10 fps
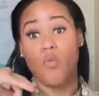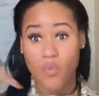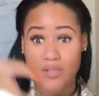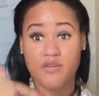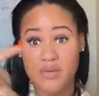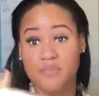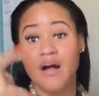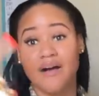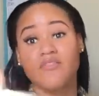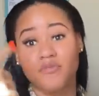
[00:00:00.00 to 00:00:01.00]
Wealthy people
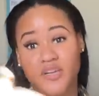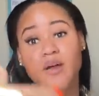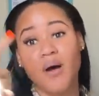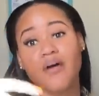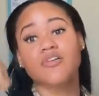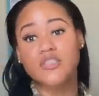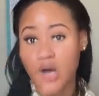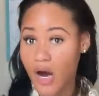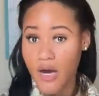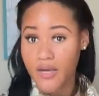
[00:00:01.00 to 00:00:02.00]
have the freedom of
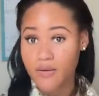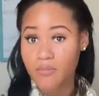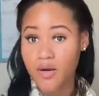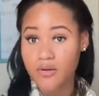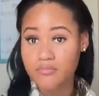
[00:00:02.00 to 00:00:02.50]
time.